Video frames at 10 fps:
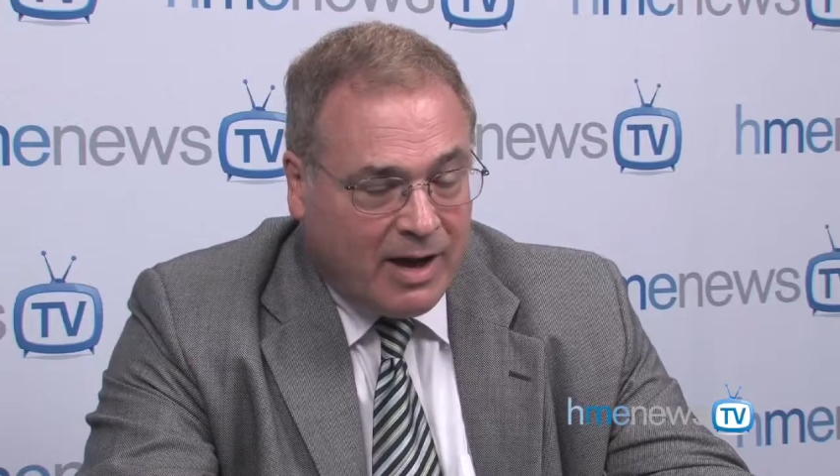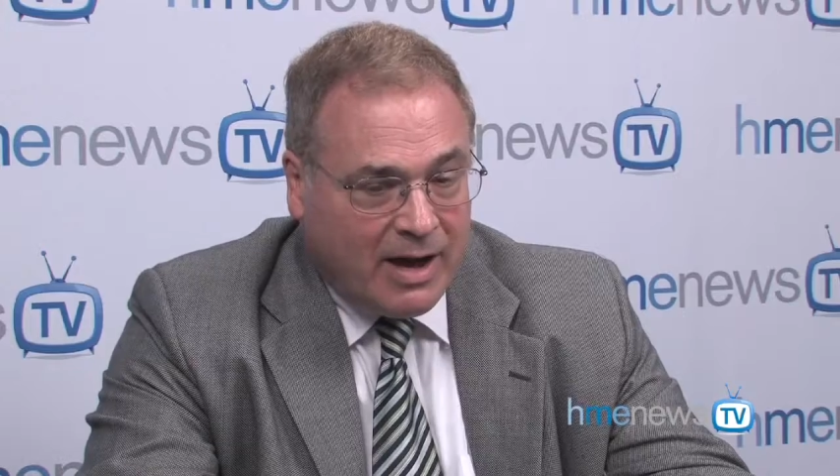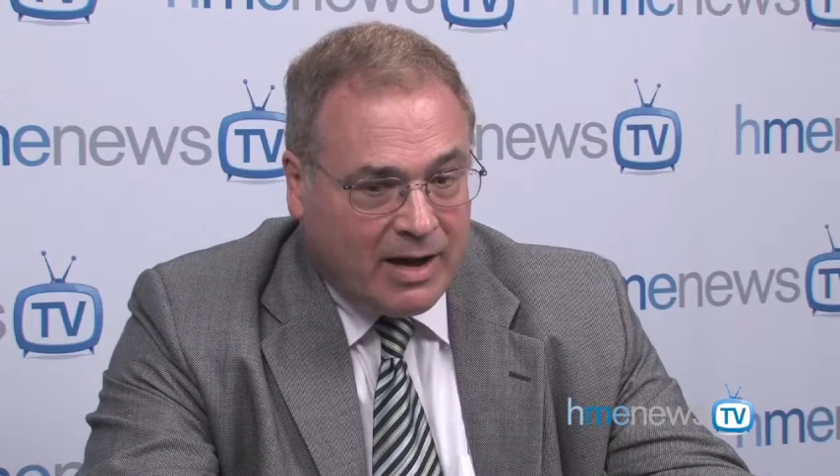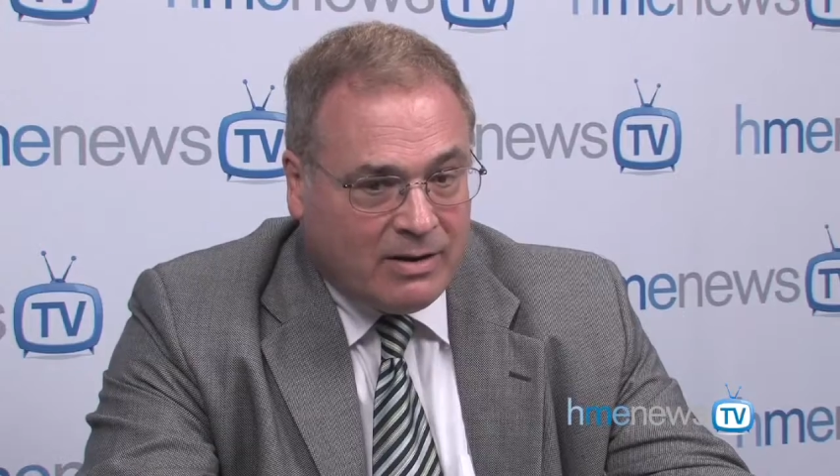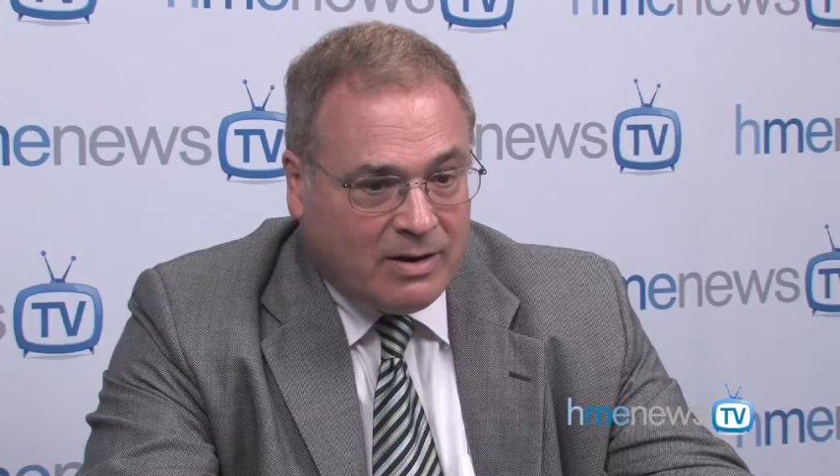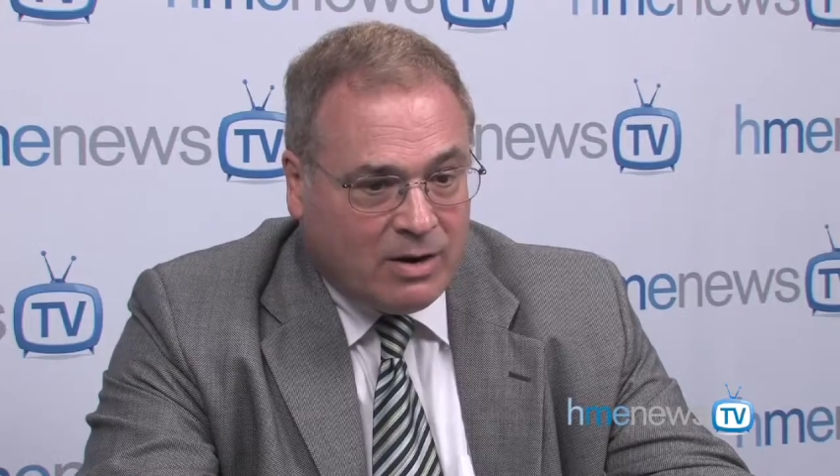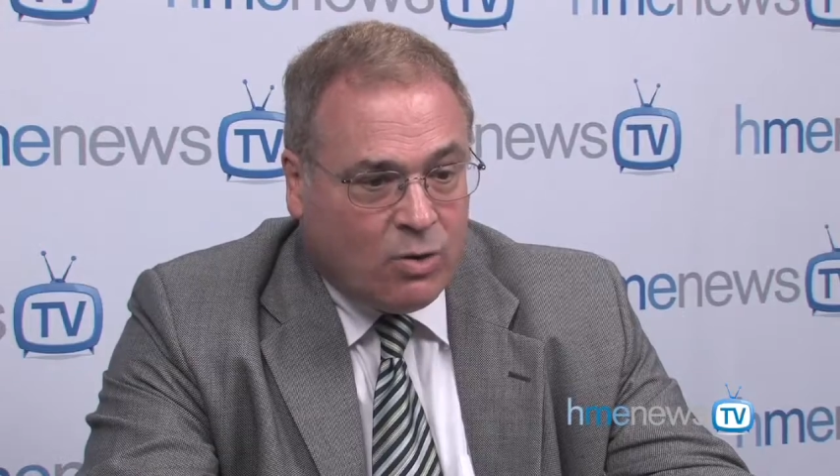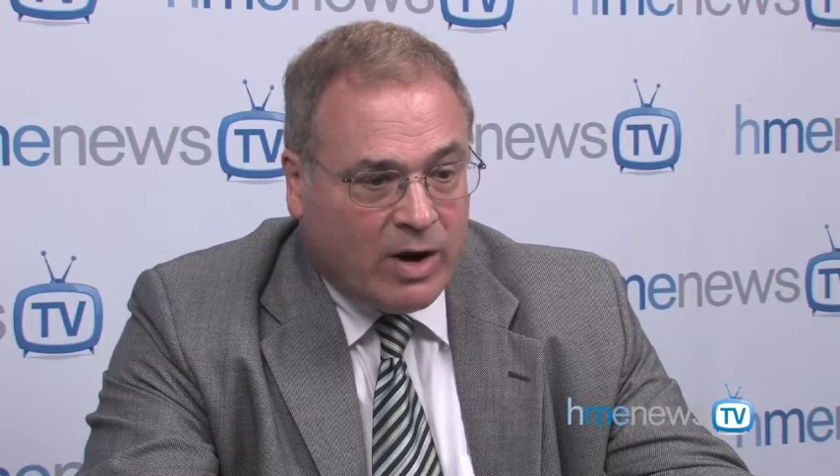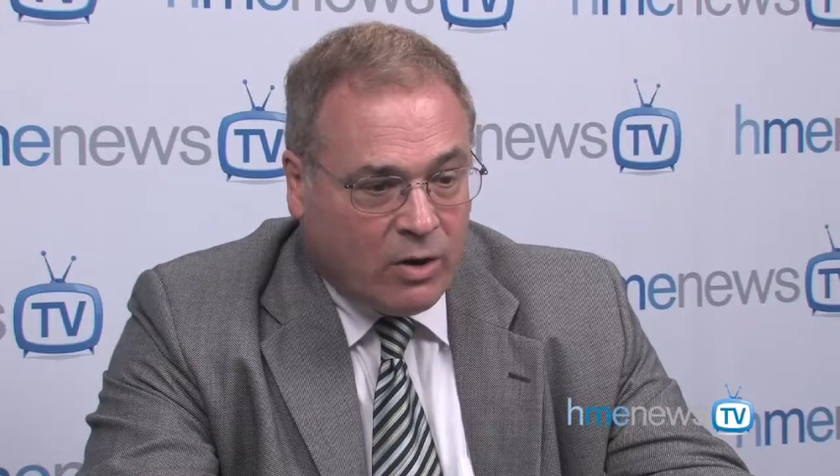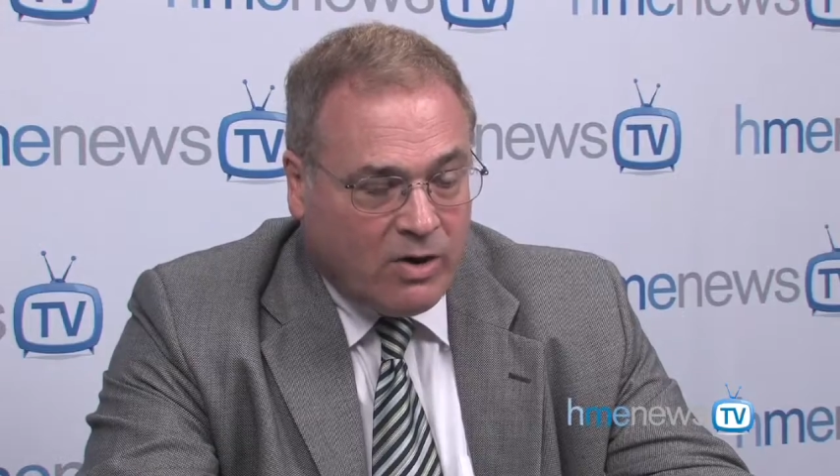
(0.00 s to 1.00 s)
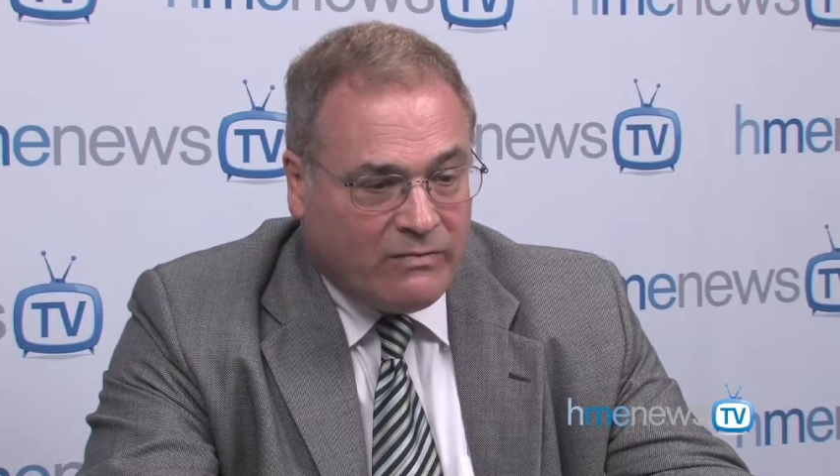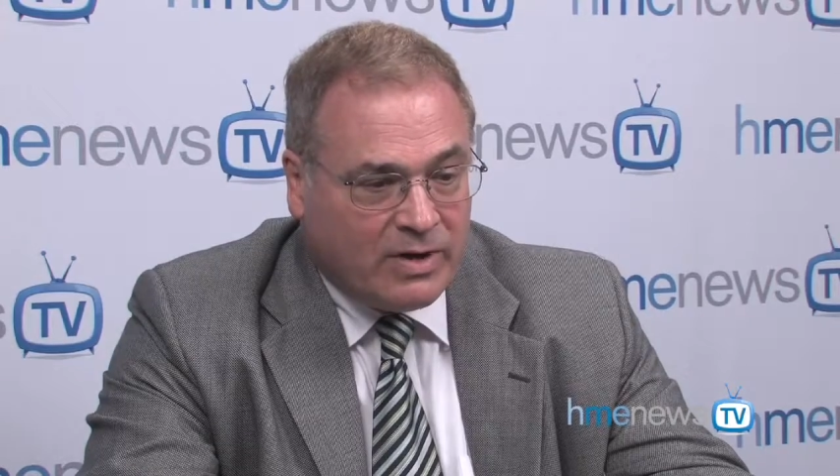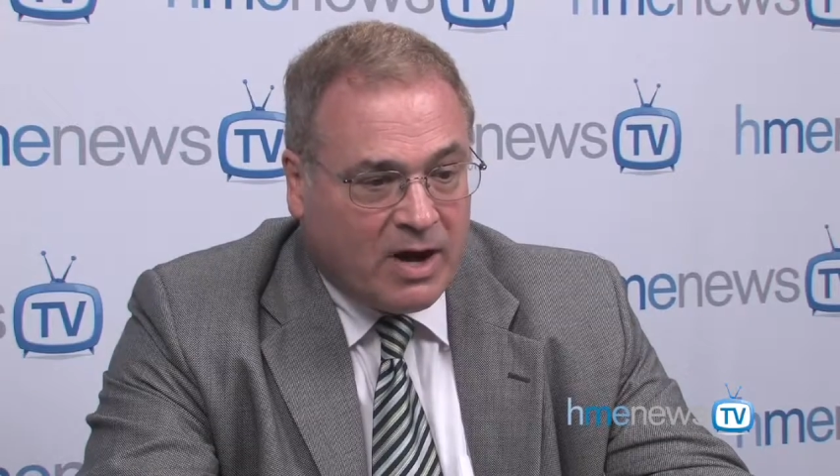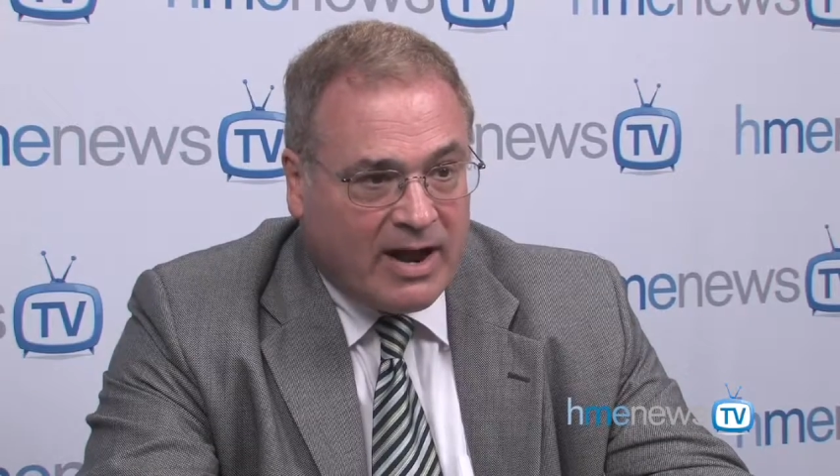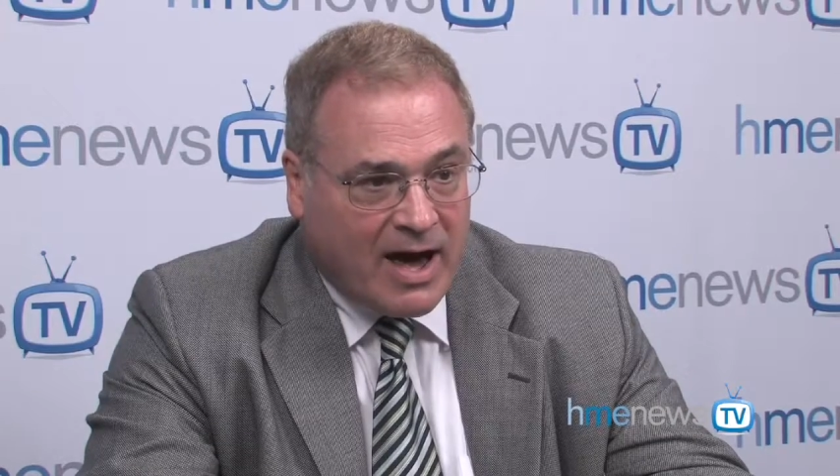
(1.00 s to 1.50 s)
and quite
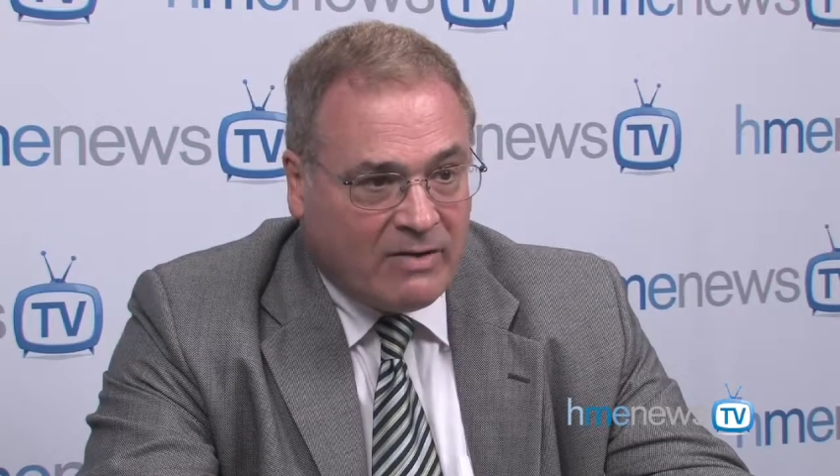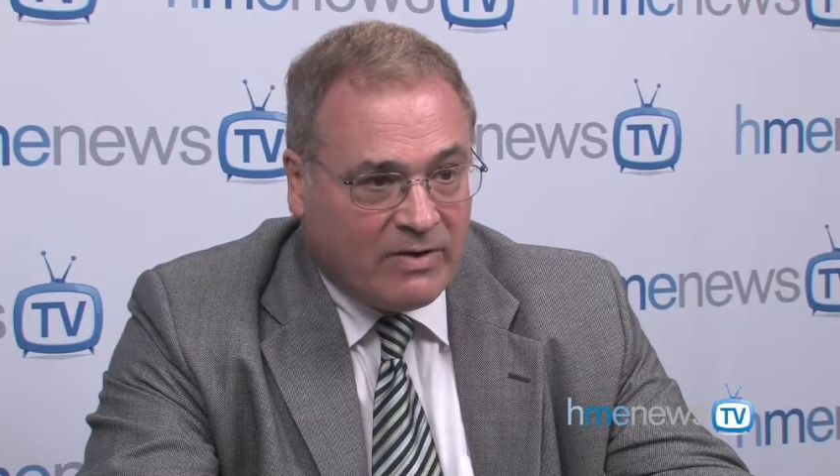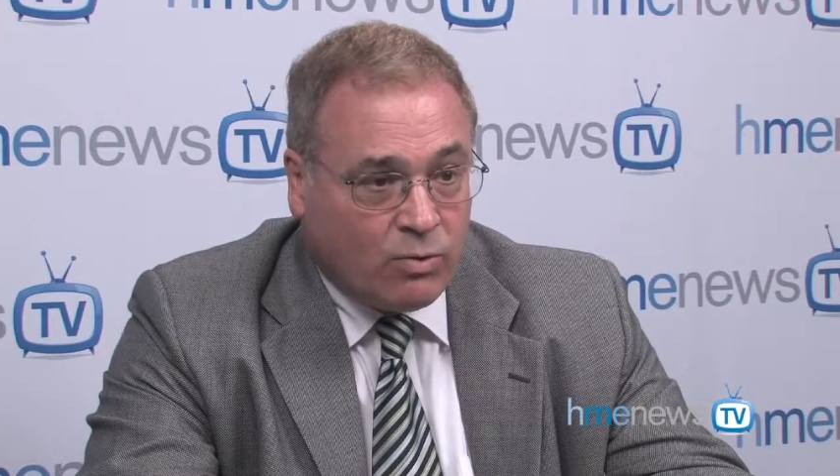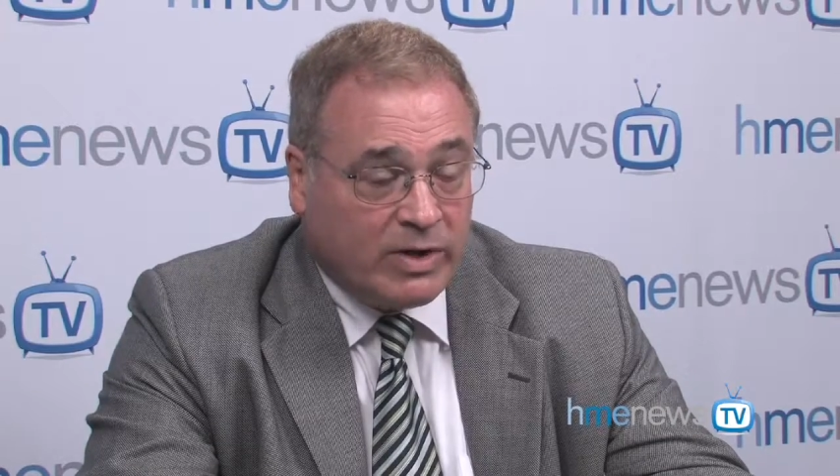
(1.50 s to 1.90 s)
often got out of it.